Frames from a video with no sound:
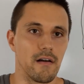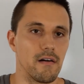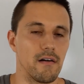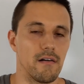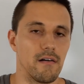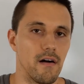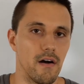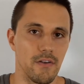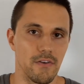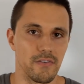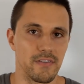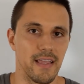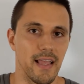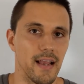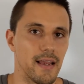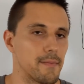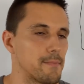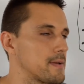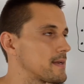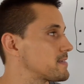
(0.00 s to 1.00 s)
on a
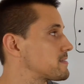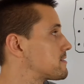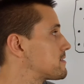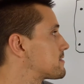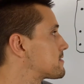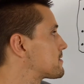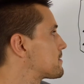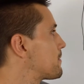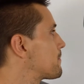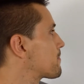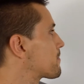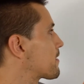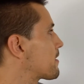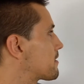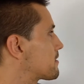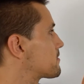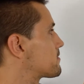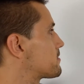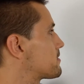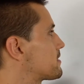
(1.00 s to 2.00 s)
daily basis.
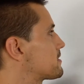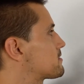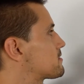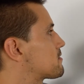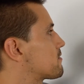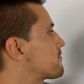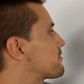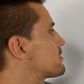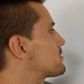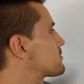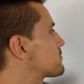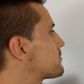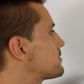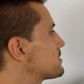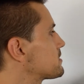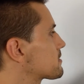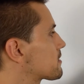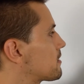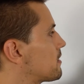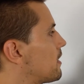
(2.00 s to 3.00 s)
So that's the first
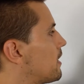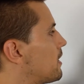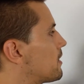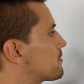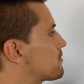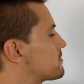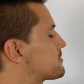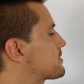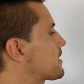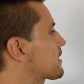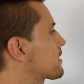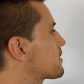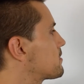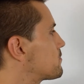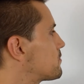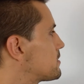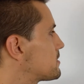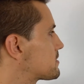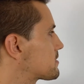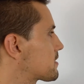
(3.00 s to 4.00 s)
risk. The second
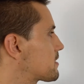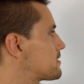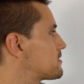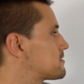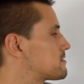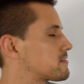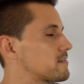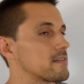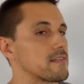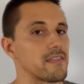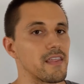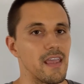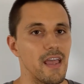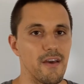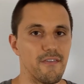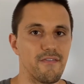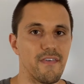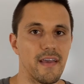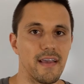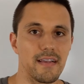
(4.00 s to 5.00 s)
risk is the
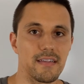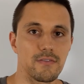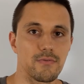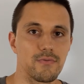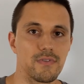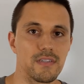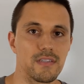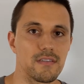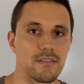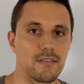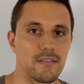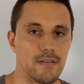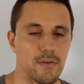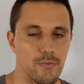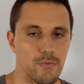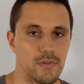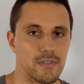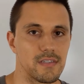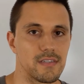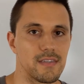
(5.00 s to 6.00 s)
FX risk,
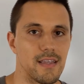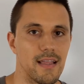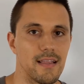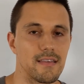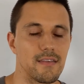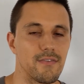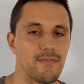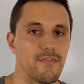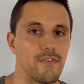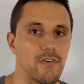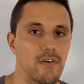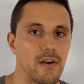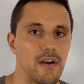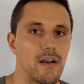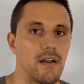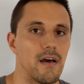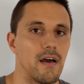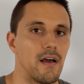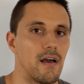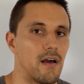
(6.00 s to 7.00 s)
which stands for
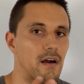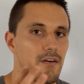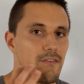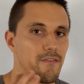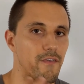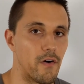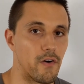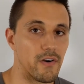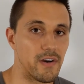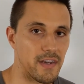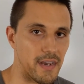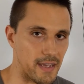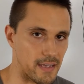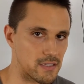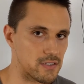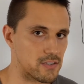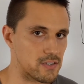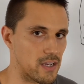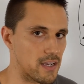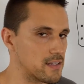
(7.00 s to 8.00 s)
foreign
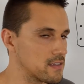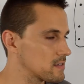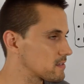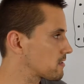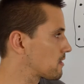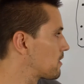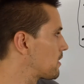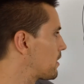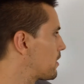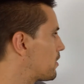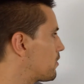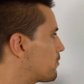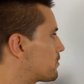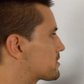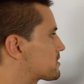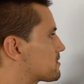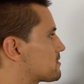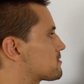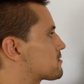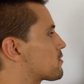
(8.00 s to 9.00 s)
exchange,
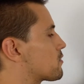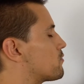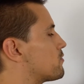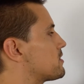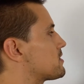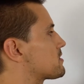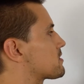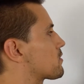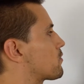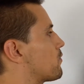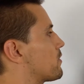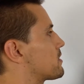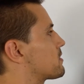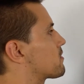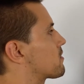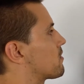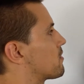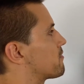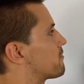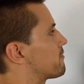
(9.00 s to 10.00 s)
which is the risk when you
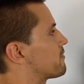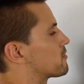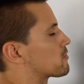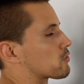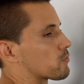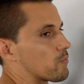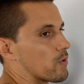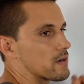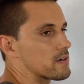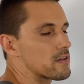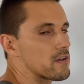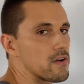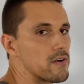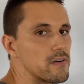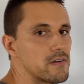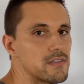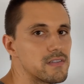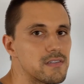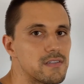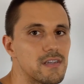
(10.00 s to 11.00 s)
convert one
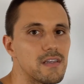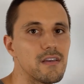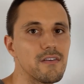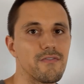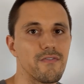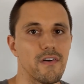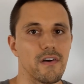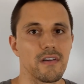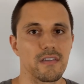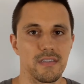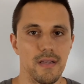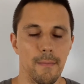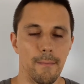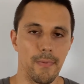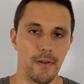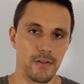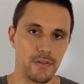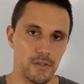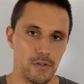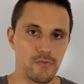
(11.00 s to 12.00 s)
currency, for
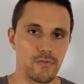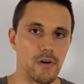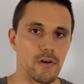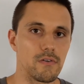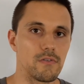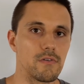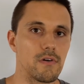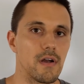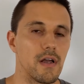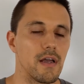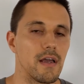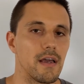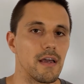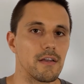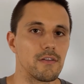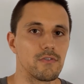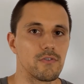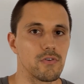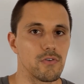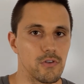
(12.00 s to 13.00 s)
example euro,
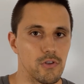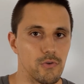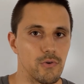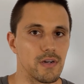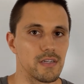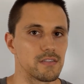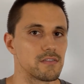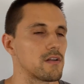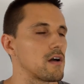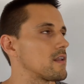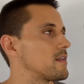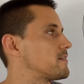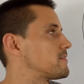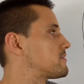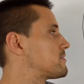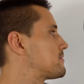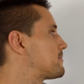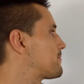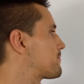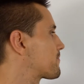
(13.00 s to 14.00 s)
into US
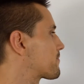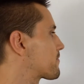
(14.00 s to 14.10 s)
dollars.